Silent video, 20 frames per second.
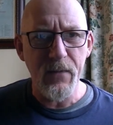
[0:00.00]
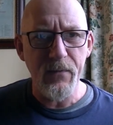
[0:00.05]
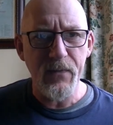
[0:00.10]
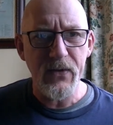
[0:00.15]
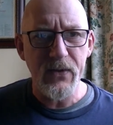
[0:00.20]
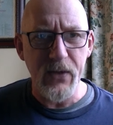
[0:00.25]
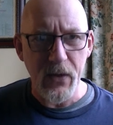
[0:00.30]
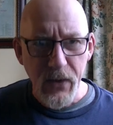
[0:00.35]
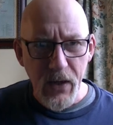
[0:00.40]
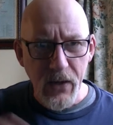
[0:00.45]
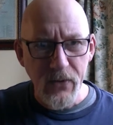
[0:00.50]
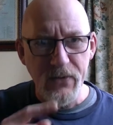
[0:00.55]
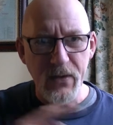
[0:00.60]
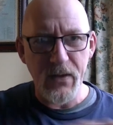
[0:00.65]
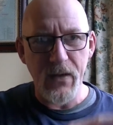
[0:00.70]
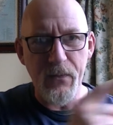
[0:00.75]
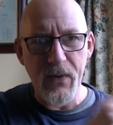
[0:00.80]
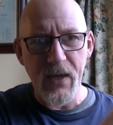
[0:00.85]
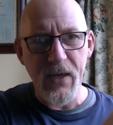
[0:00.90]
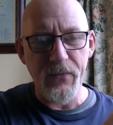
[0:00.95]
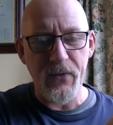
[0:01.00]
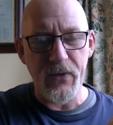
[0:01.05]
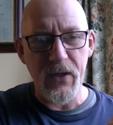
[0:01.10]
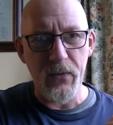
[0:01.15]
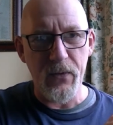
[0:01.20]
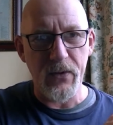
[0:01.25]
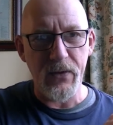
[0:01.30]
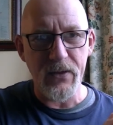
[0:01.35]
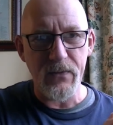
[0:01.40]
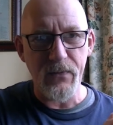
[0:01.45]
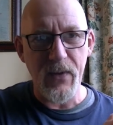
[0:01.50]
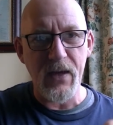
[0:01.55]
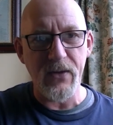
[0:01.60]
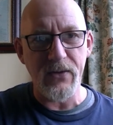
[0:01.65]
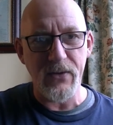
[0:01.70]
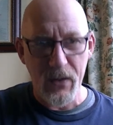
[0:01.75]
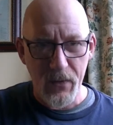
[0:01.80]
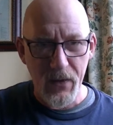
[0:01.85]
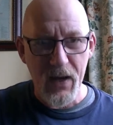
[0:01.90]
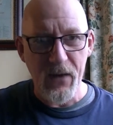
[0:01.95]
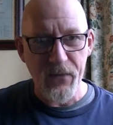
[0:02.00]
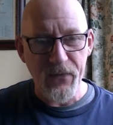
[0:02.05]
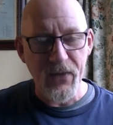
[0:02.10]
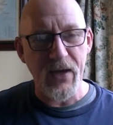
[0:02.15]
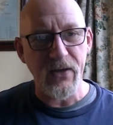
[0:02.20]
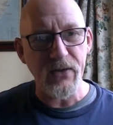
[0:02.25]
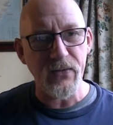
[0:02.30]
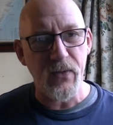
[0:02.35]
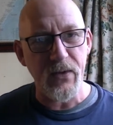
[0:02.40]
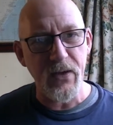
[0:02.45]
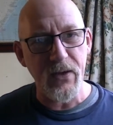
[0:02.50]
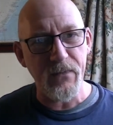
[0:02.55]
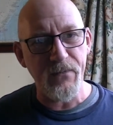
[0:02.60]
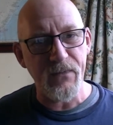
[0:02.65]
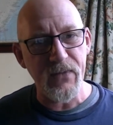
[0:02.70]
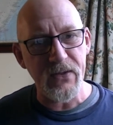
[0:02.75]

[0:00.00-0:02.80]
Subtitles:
So those are the people you want to speak to if that's what your